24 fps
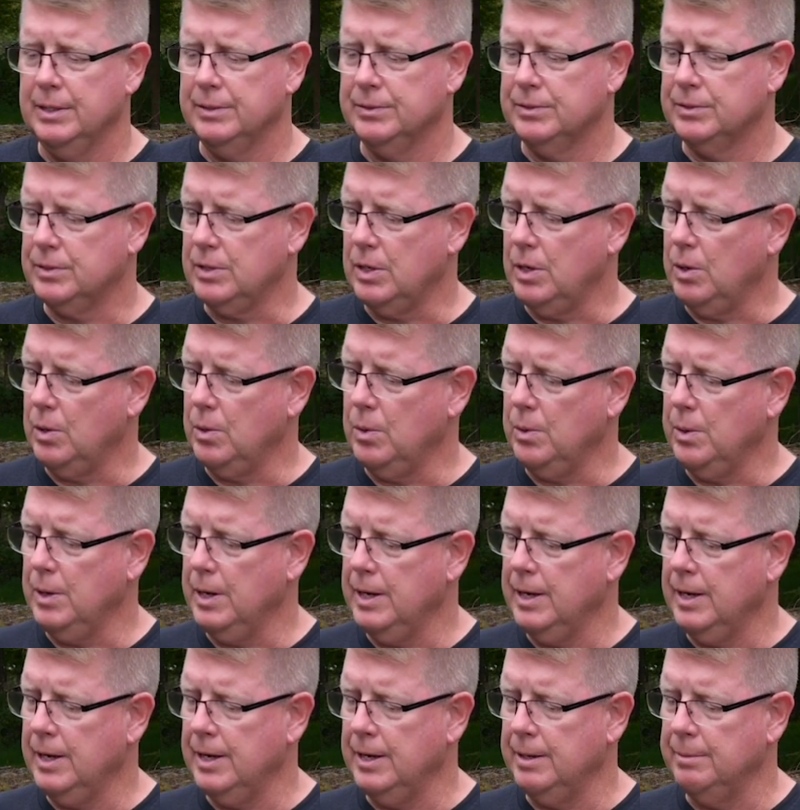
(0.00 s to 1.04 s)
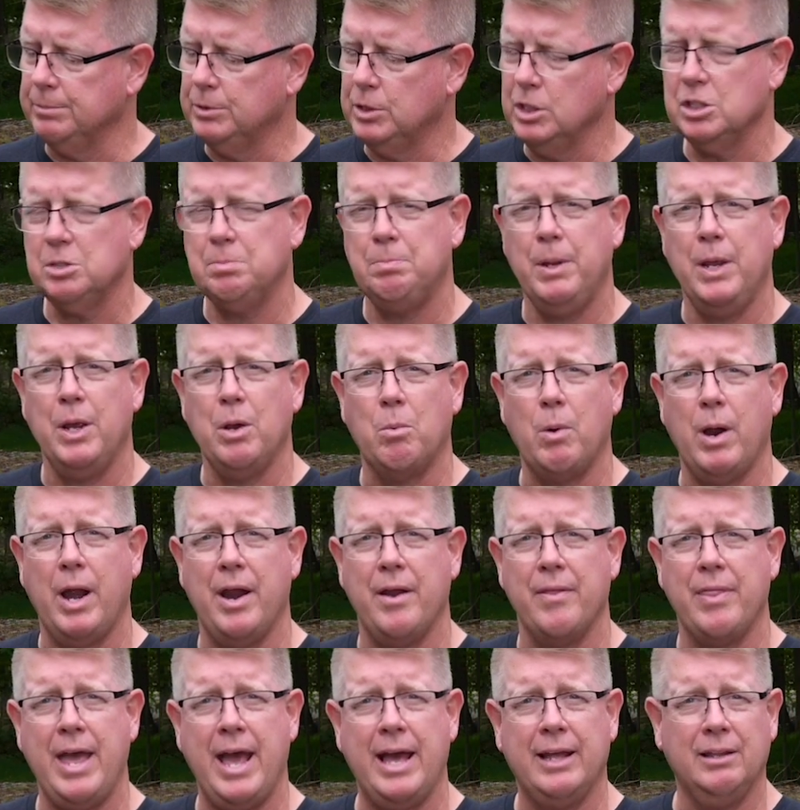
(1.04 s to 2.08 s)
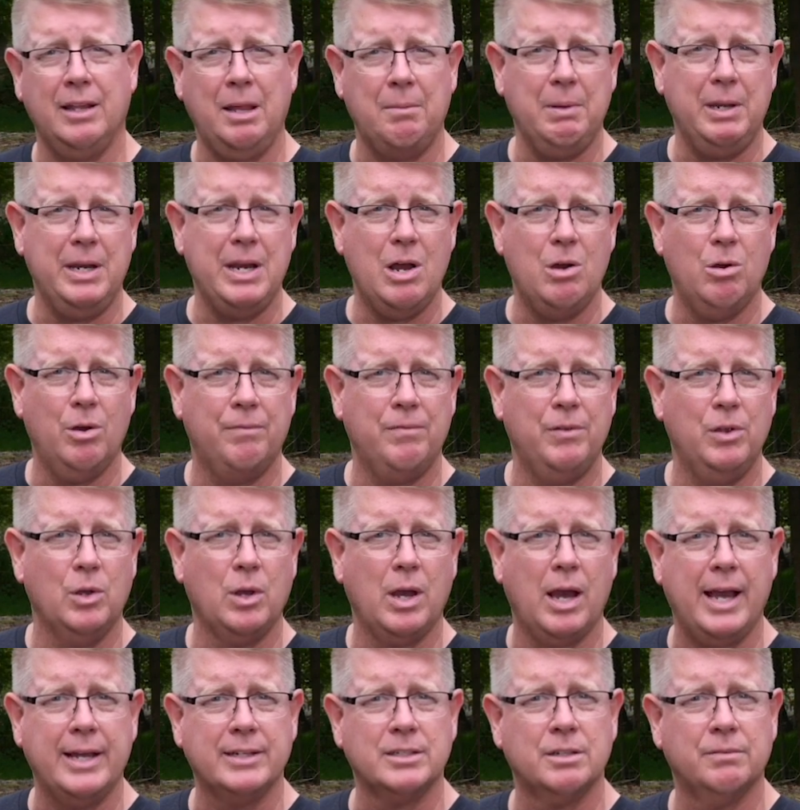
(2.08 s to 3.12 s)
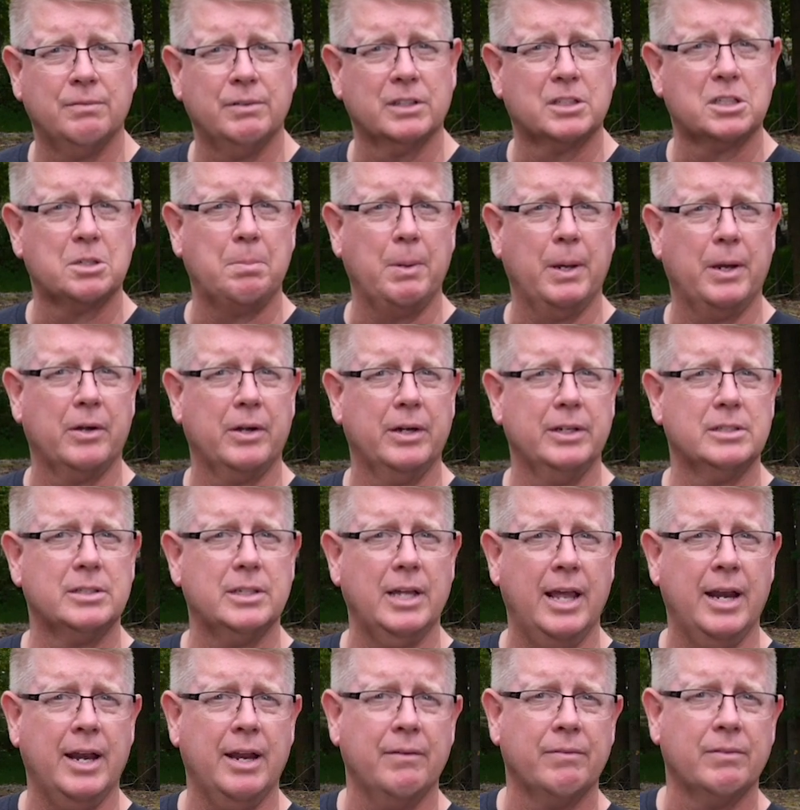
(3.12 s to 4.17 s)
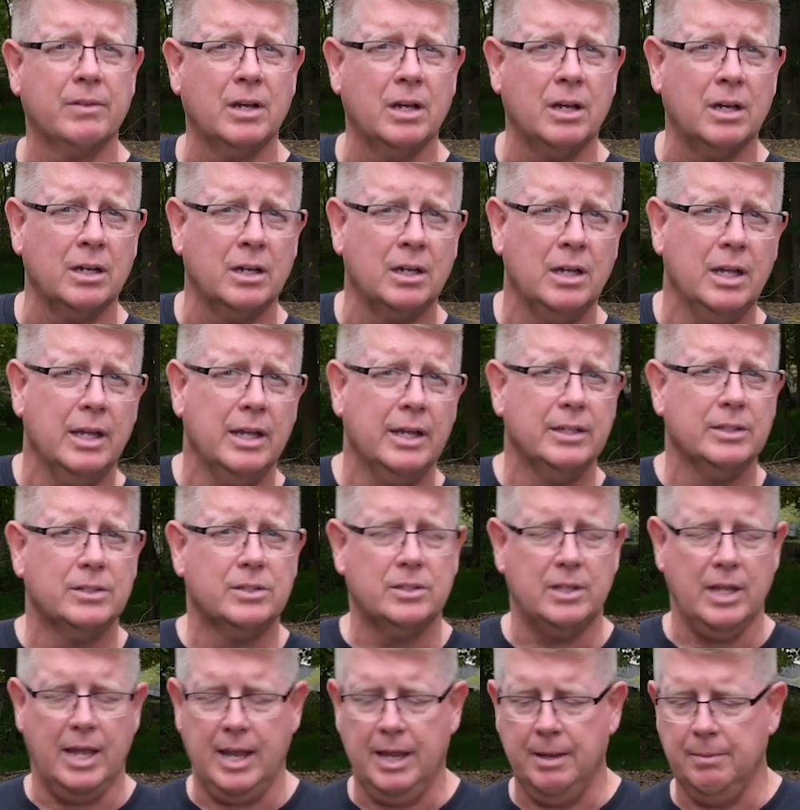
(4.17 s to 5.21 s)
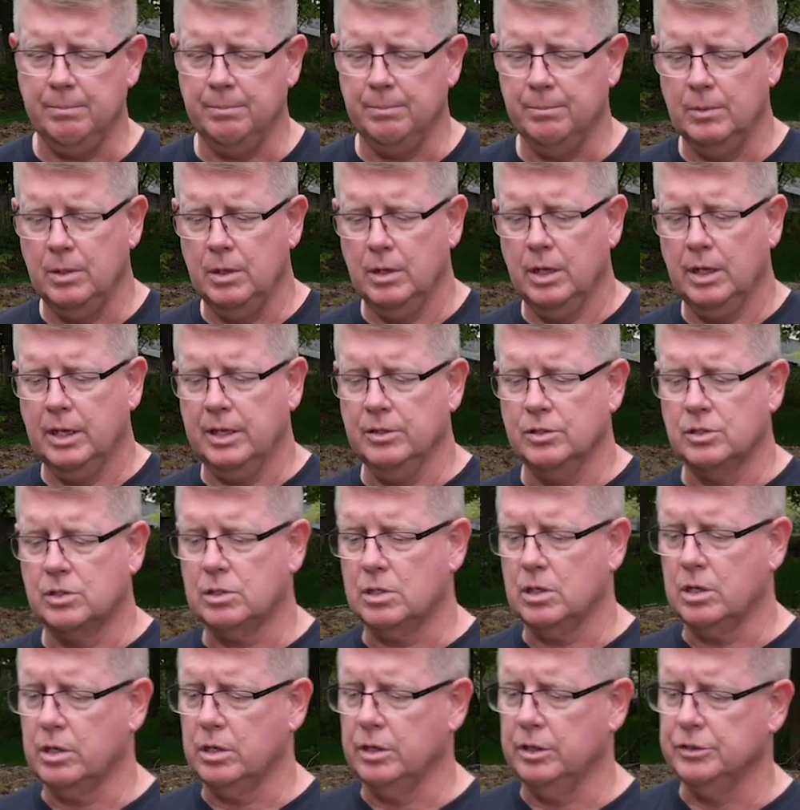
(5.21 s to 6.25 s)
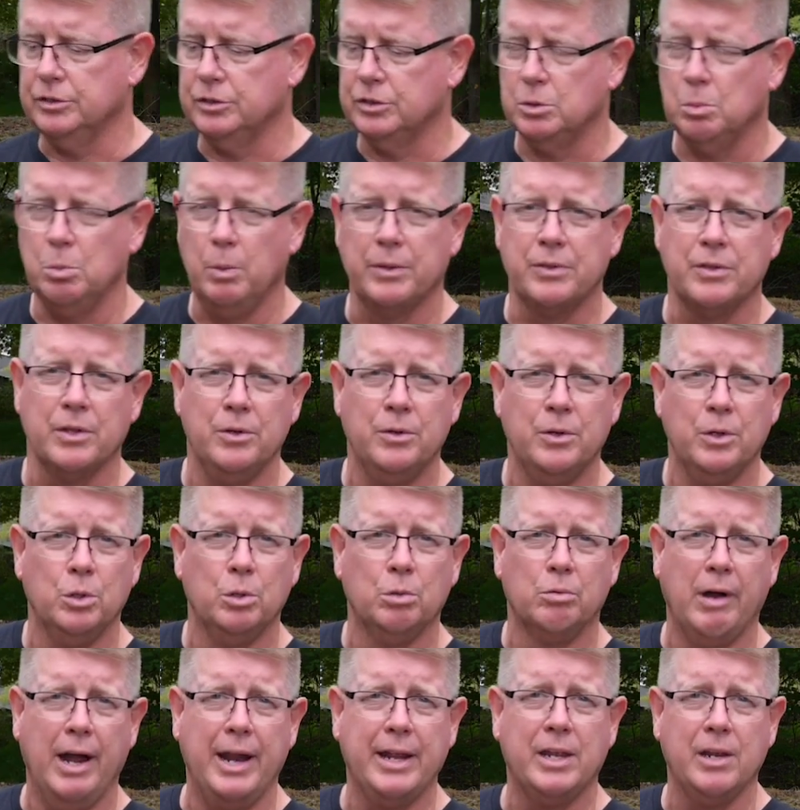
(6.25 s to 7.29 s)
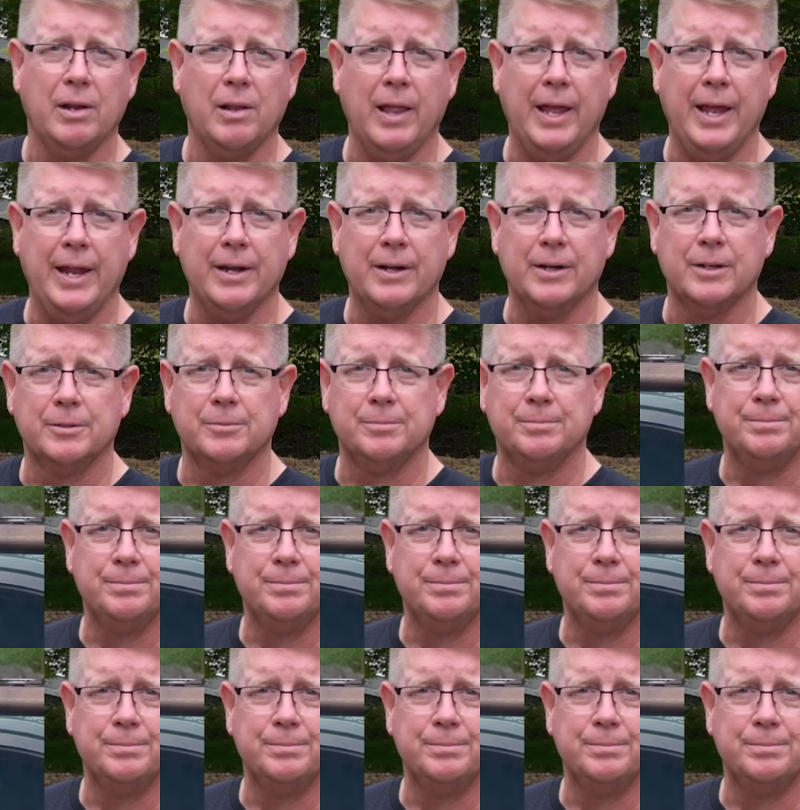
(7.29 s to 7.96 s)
So just be aware of that. Let me know if you guys have experienced any of the same concerns with the new regulator.